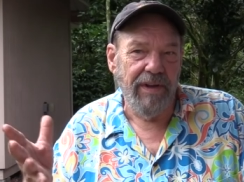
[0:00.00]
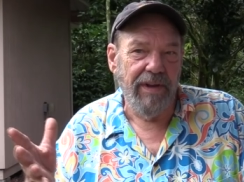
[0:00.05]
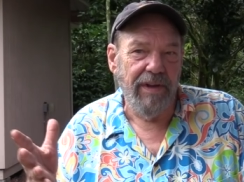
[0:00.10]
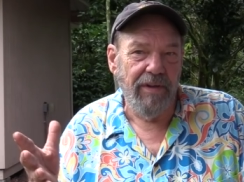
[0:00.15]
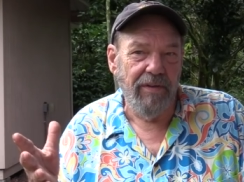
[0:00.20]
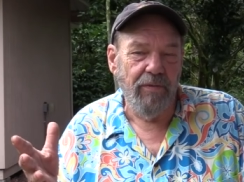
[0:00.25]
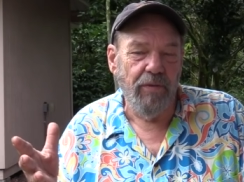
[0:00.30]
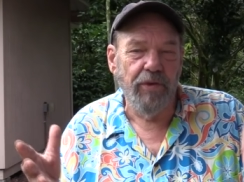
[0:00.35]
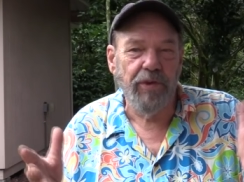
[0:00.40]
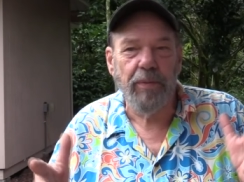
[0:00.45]

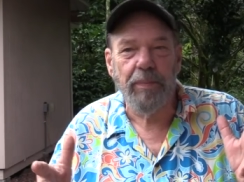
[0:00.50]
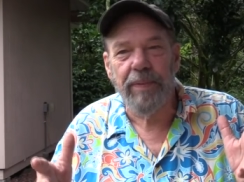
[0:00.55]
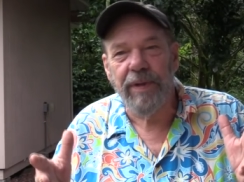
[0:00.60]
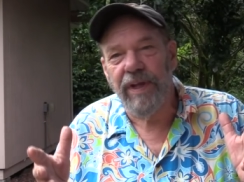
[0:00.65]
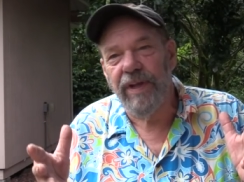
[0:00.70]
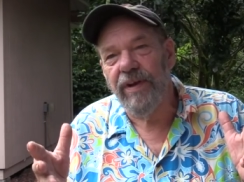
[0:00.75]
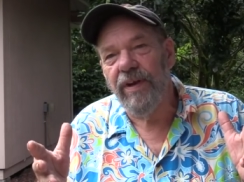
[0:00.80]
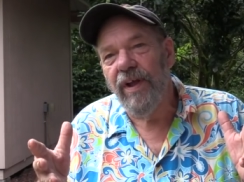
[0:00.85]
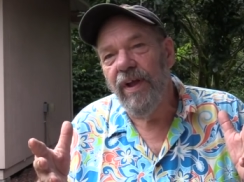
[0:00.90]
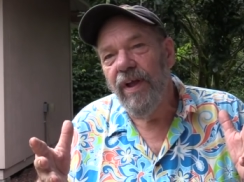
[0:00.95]
it will
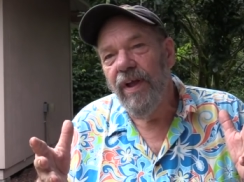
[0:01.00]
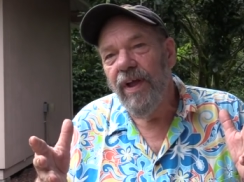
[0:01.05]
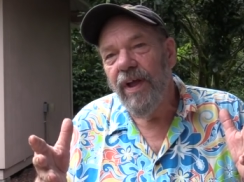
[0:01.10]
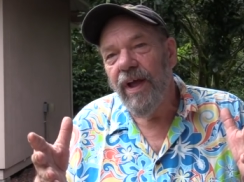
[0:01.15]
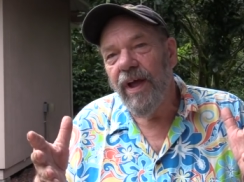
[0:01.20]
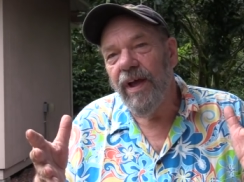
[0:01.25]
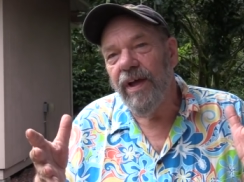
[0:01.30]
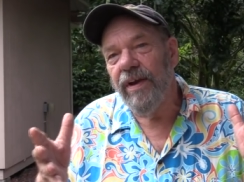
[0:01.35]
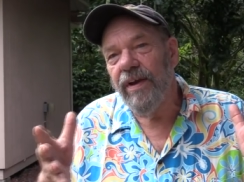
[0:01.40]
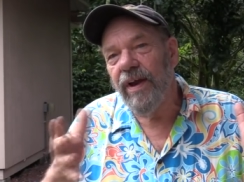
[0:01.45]
depend
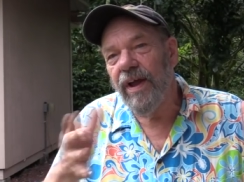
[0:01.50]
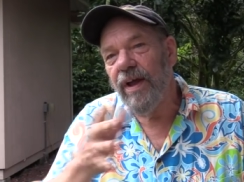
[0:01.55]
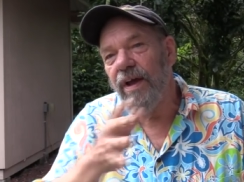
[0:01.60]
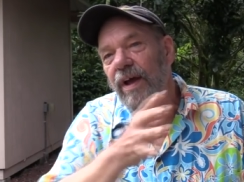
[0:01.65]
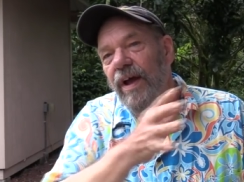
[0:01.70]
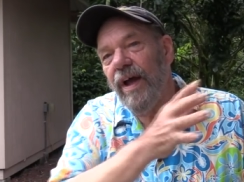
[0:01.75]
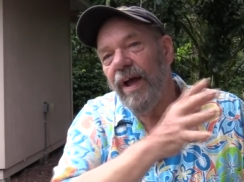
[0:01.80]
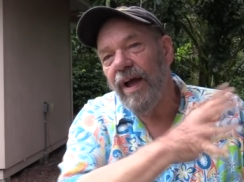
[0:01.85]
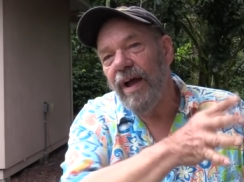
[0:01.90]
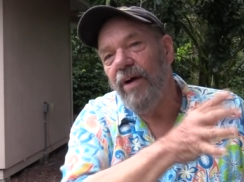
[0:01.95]
on
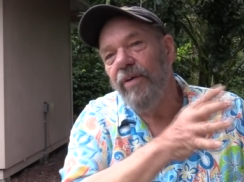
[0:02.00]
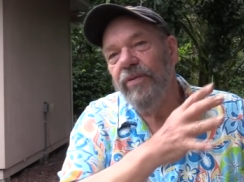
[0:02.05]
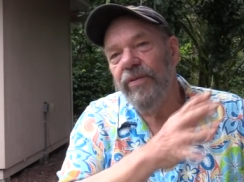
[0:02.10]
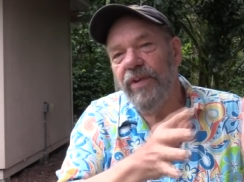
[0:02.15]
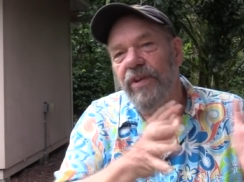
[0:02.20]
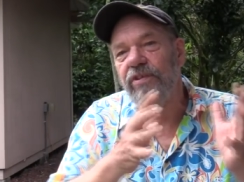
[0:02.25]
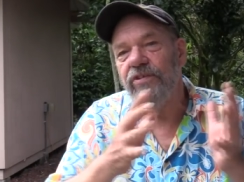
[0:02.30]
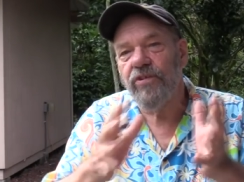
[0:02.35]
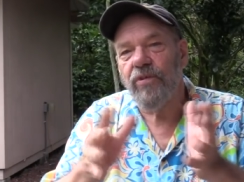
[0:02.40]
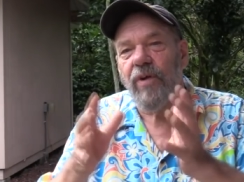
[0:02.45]
how
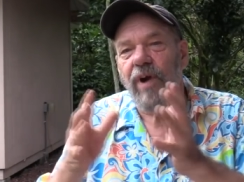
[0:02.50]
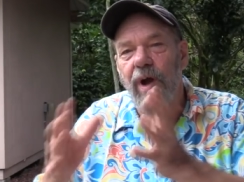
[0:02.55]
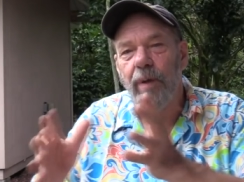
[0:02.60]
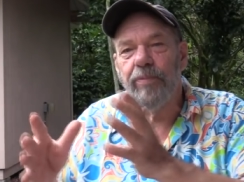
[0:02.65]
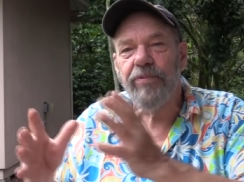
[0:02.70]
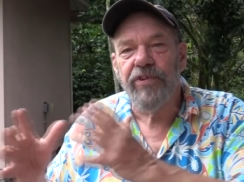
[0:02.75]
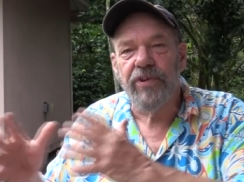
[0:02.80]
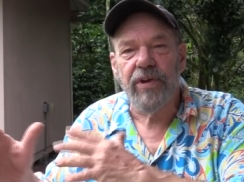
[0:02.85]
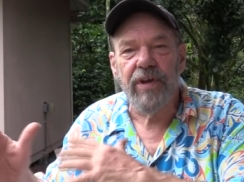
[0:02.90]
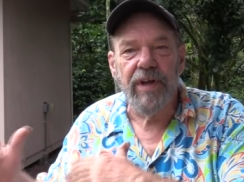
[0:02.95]
these
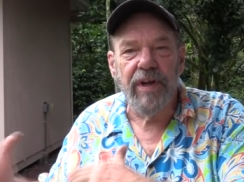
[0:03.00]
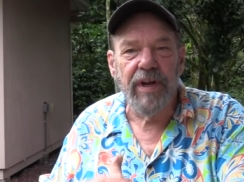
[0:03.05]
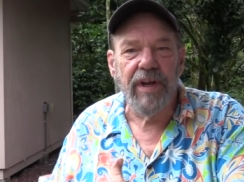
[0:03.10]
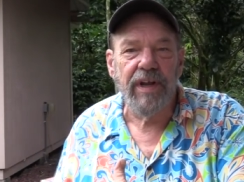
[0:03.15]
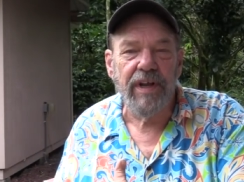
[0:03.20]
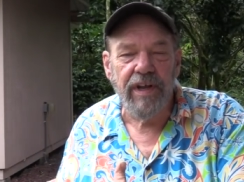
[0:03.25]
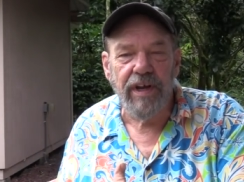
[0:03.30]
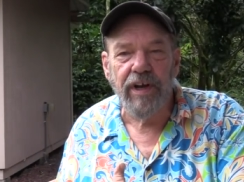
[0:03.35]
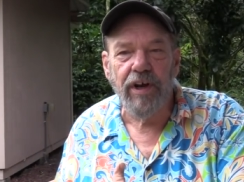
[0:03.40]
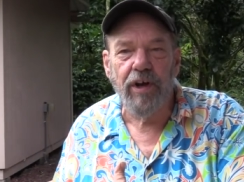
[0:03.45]
crops are going to
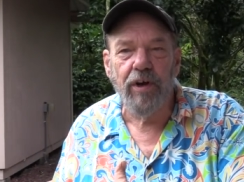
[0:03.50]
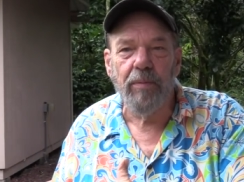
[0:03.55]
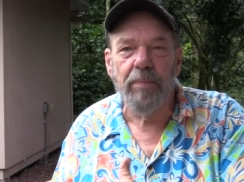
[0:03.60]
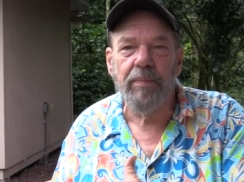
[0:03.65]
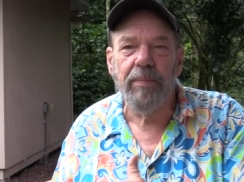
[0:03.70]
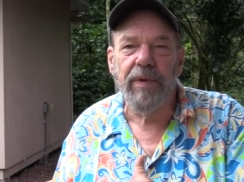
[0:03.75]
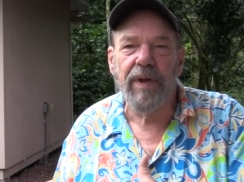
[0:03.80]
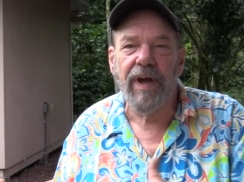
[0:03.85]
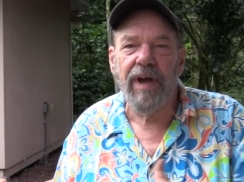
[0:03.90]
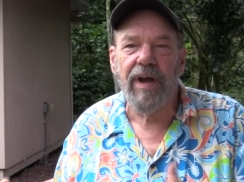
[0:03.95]

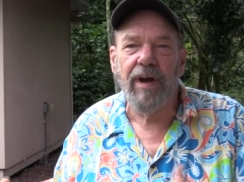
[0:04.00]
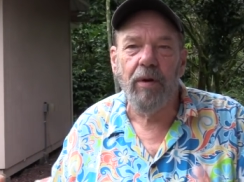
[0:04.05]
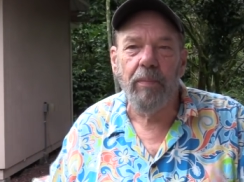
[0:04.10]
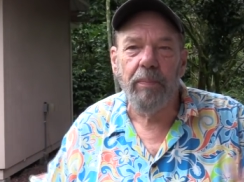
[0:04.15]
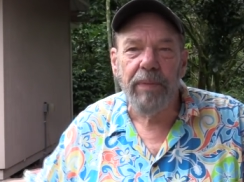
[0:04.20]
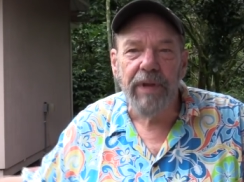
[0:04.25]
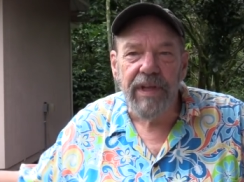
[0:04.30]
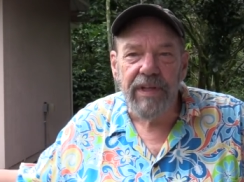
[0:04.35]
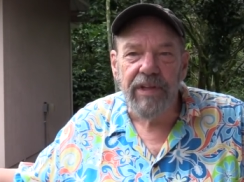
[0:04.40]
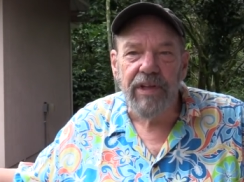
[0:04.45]
come, uh, how
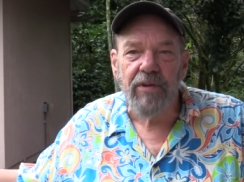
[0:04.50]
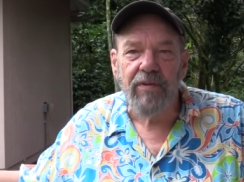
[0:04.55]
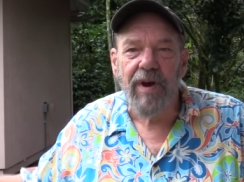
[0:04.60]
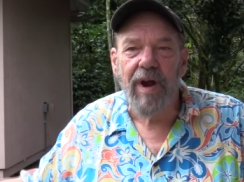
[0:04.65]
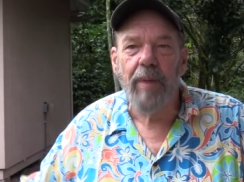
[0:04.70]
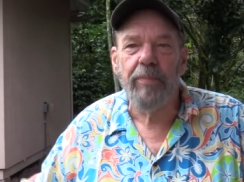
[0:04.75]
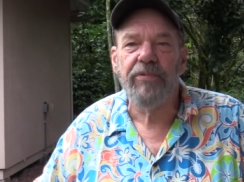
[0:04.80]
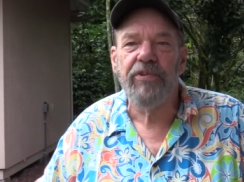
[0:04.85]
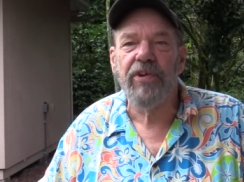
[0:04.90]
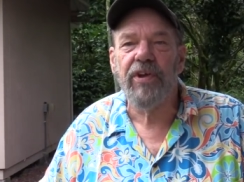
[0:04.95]
big the
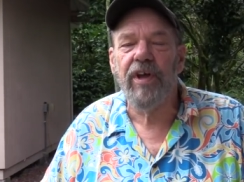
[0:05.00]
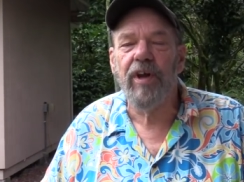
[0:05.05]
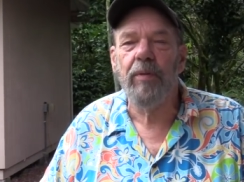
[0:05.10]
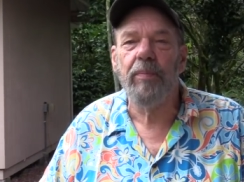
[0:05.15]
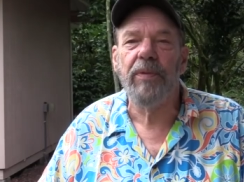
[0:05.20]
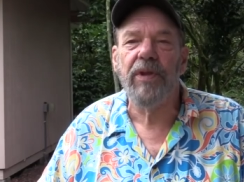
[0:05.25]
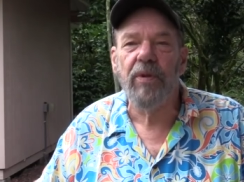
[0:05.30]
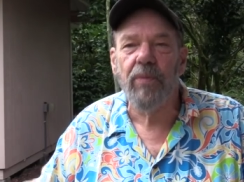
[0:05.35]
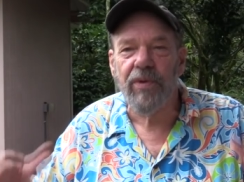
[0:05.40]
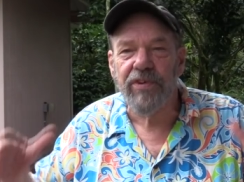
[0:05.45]
crops are going to
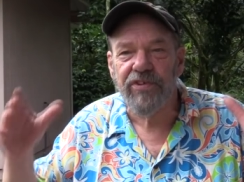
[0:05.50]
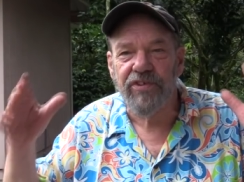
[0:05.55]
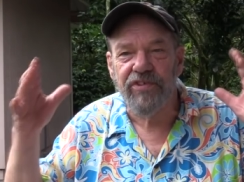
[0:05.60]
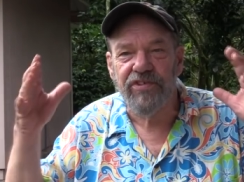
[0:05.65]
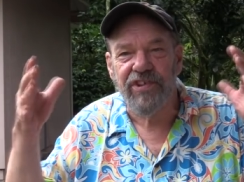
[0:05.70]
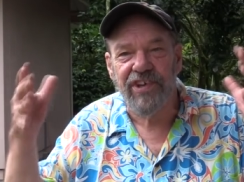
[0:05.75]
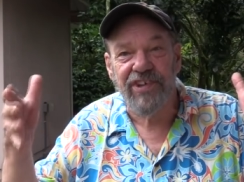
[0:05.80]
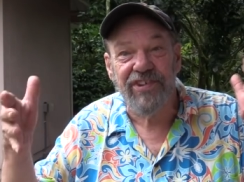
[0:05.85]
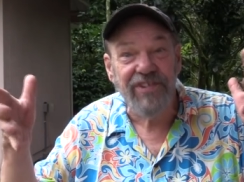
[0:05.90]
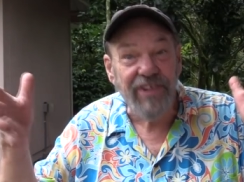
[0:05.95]
be, what's the
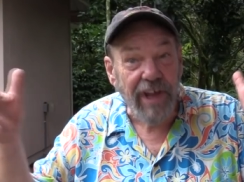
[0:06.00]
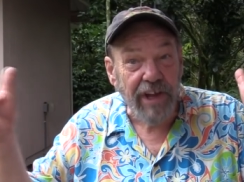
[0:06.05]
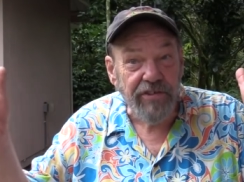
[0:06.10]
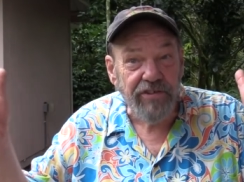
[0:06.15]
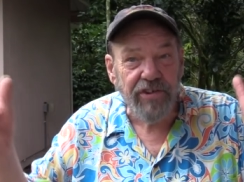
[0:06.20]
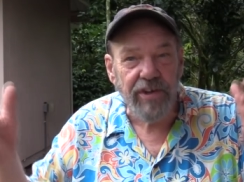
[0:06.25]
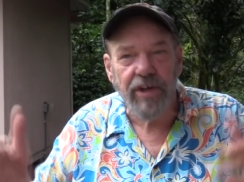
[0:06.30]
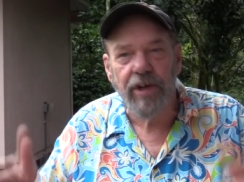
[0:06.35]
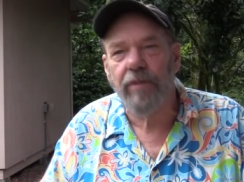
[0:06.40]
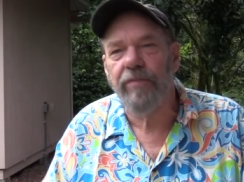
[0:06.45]

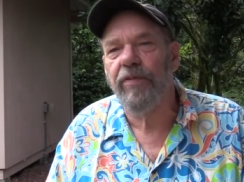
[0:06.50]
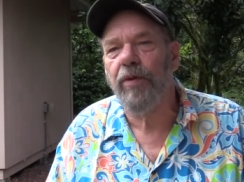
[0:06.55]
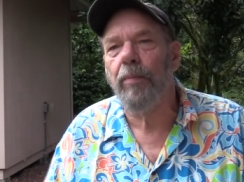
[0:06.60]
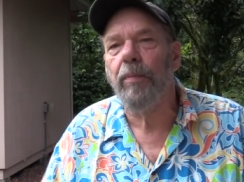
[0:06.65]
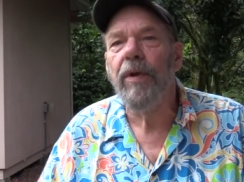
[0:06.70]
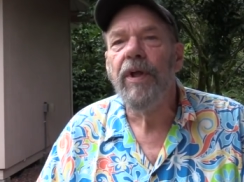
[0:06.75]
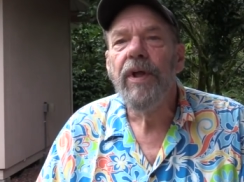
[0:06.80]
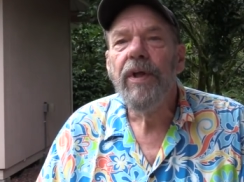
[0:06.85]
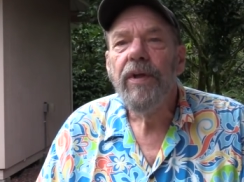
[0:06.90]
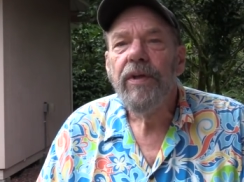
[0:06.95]
succession of them.